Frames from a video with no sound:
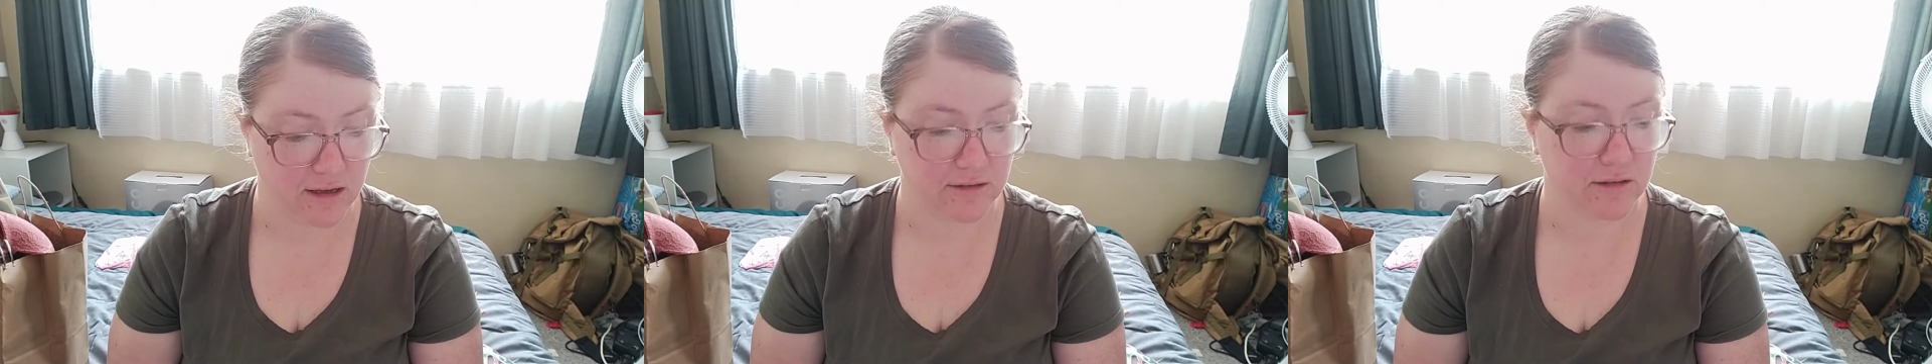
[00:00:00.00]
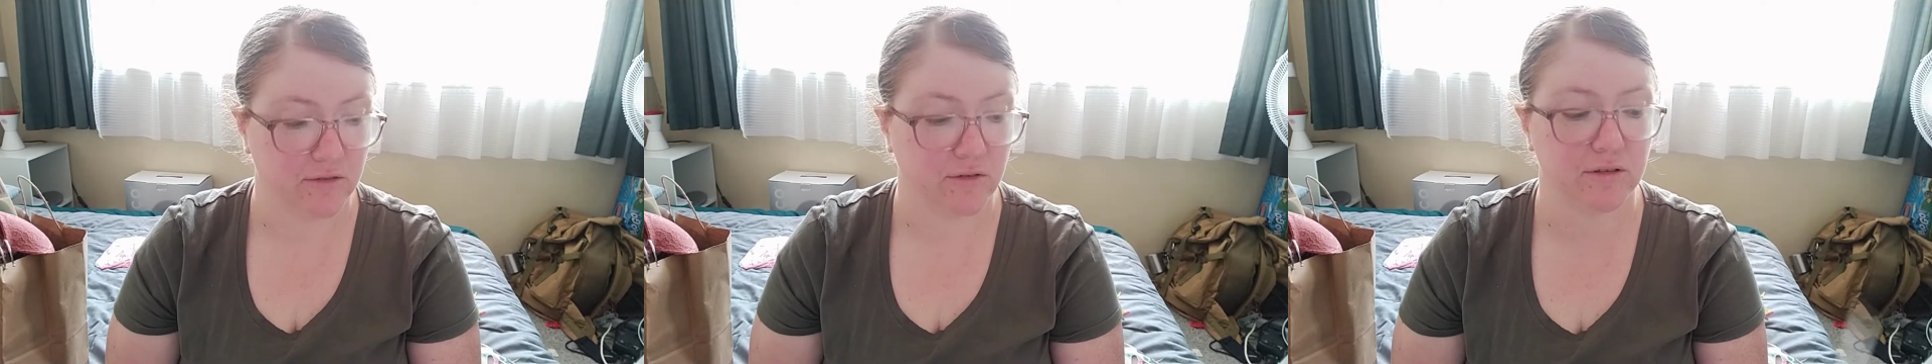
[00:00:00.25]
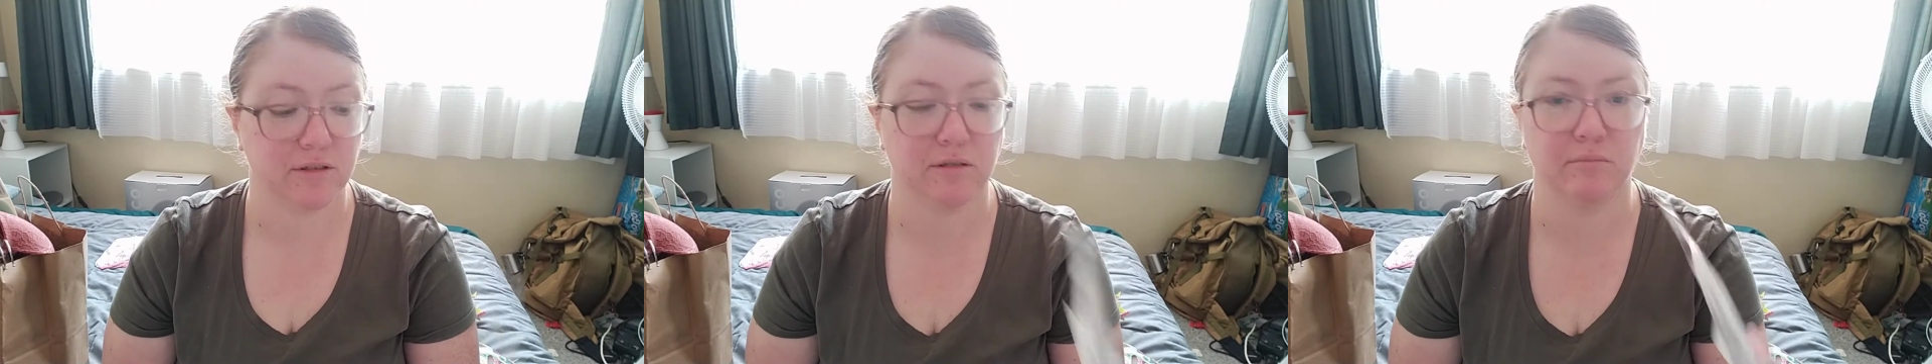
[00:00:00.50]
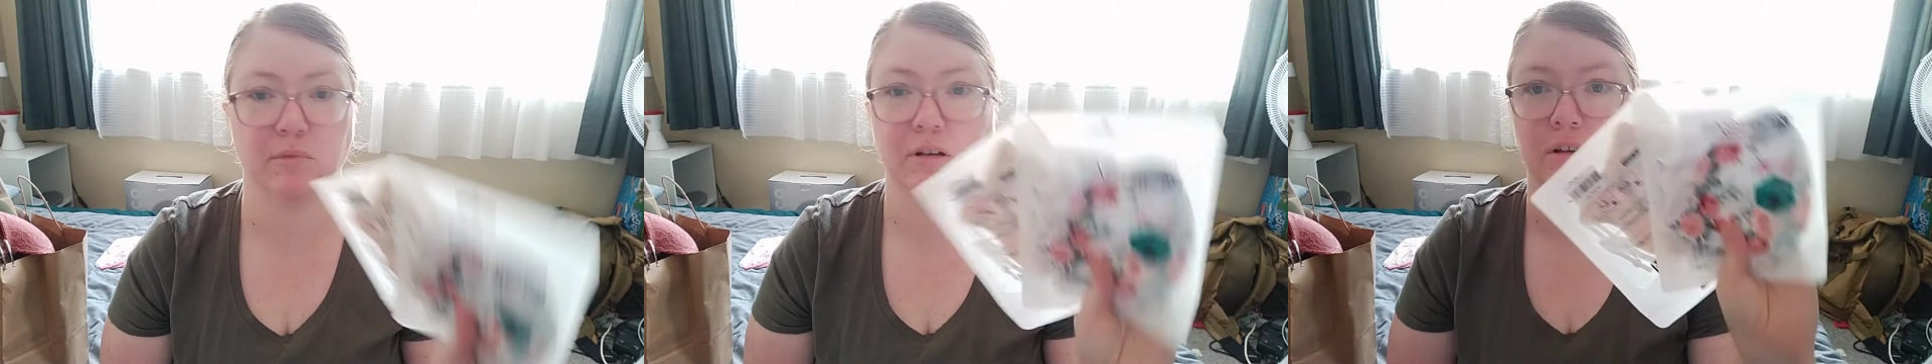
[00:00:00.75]
So I've got some
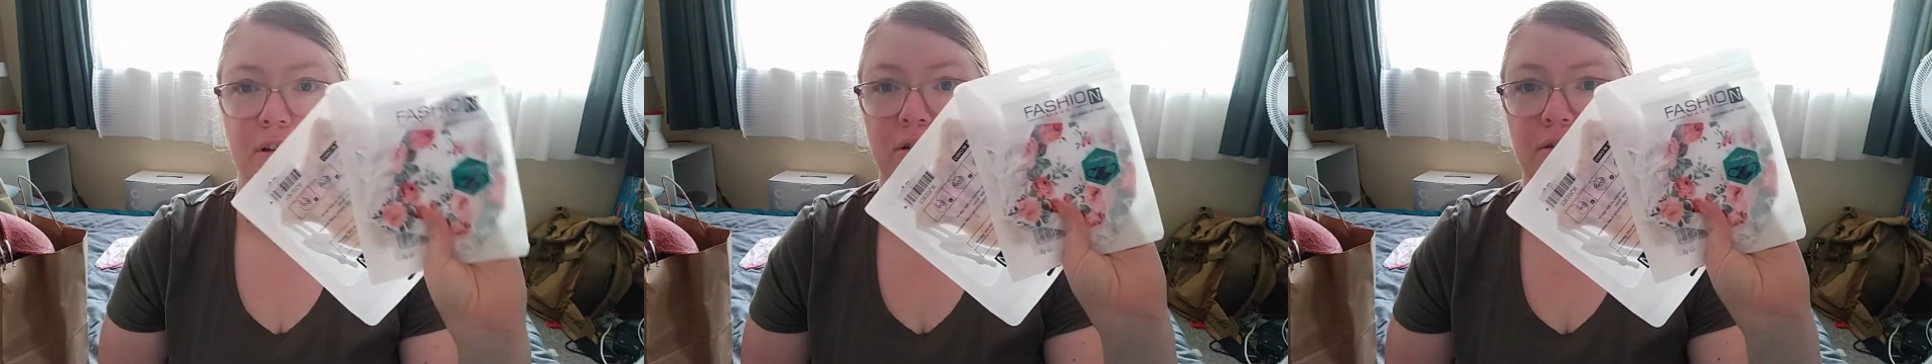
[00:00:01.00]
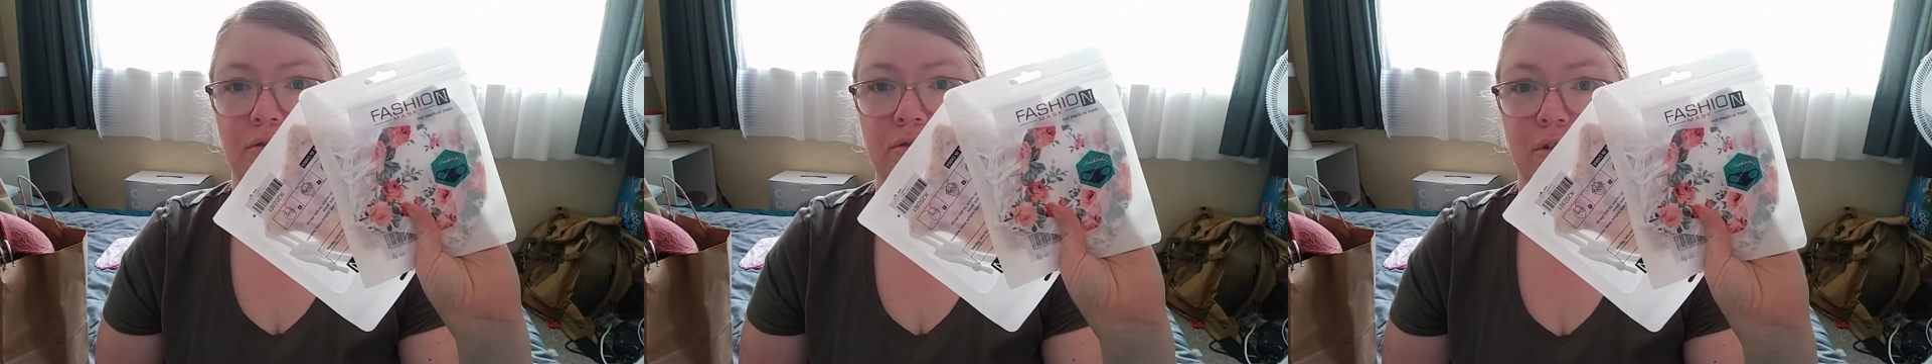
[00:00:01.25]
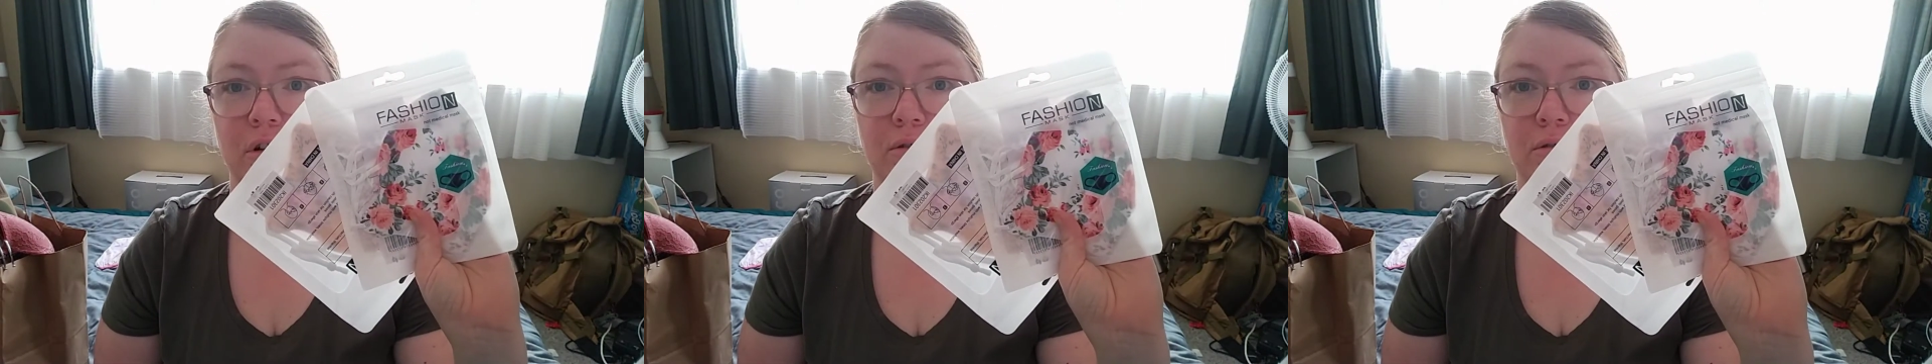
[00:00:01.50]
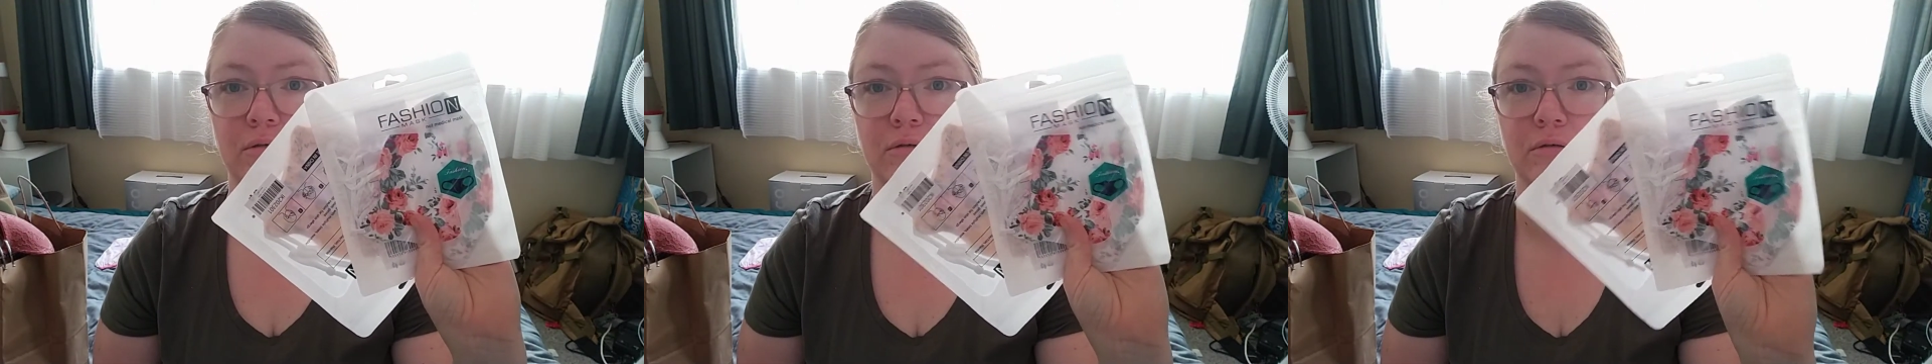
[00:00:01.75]

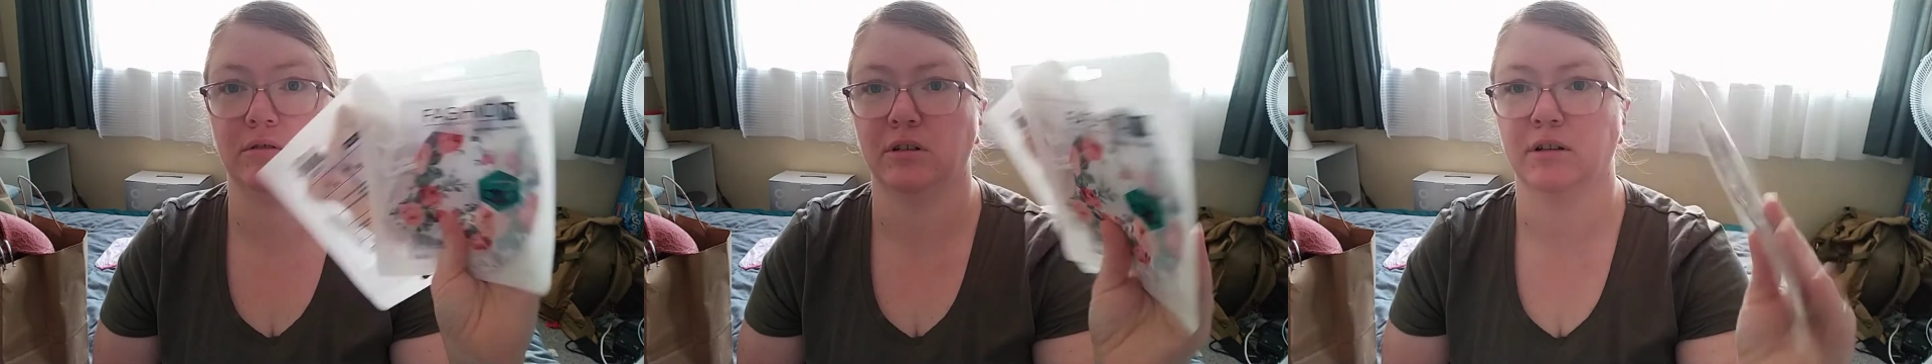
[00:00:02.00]
floral